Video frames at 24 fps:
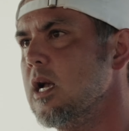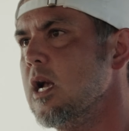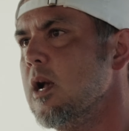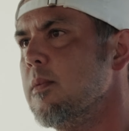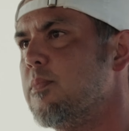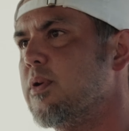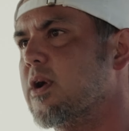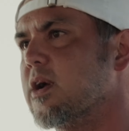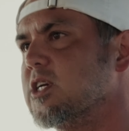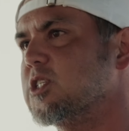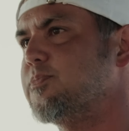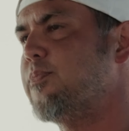
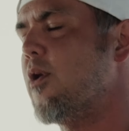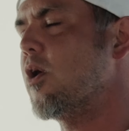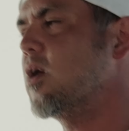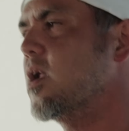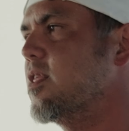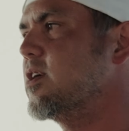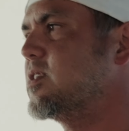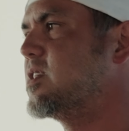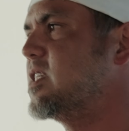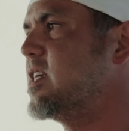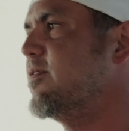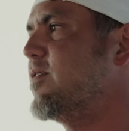Because part of
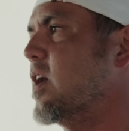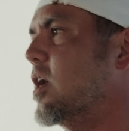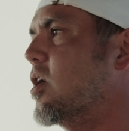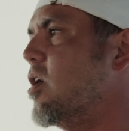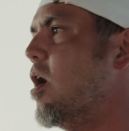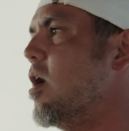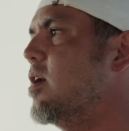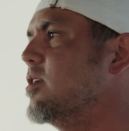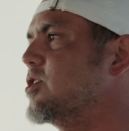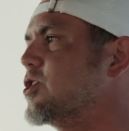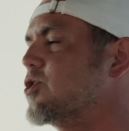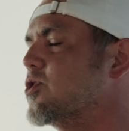the civic
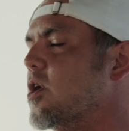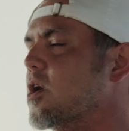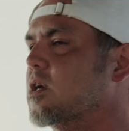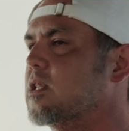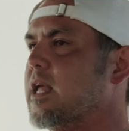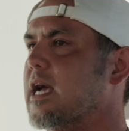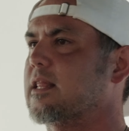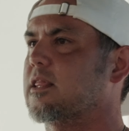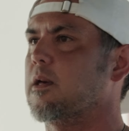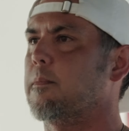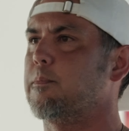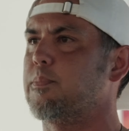construct,
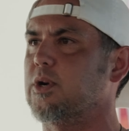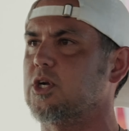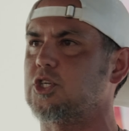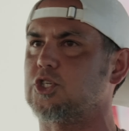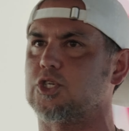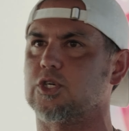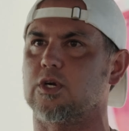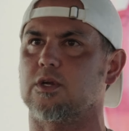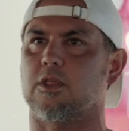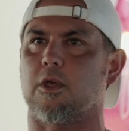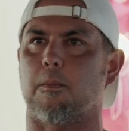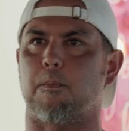like the
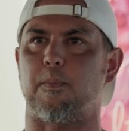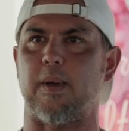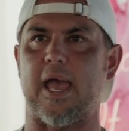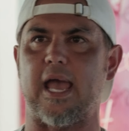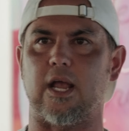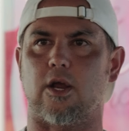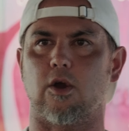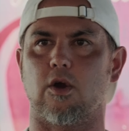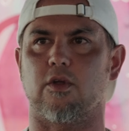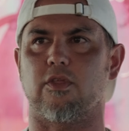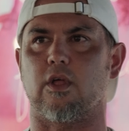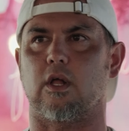butcher, the
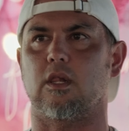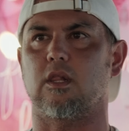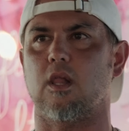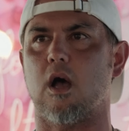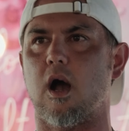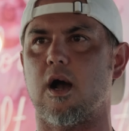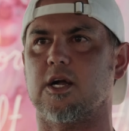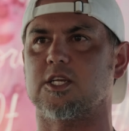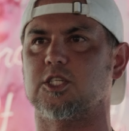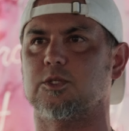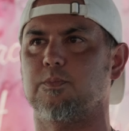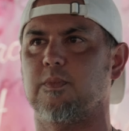baker, the
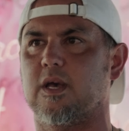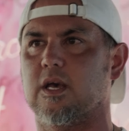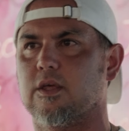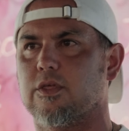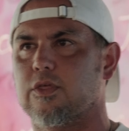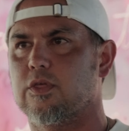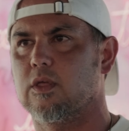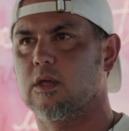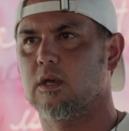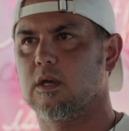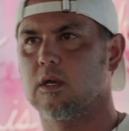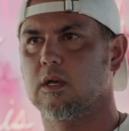
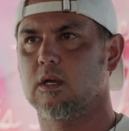locksmith,